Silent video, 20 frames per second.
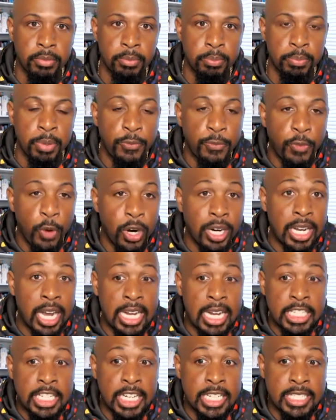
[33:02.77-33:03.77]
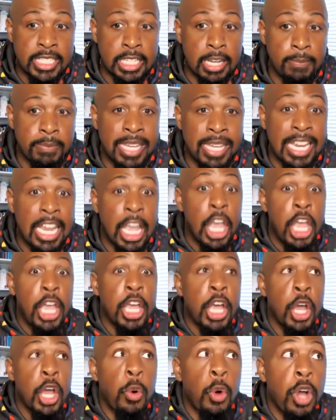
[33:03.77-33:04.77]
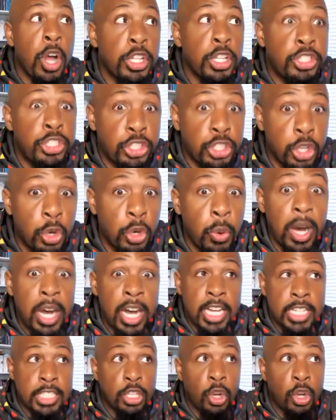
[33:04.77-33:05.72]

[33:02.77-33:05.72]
Before God does something to us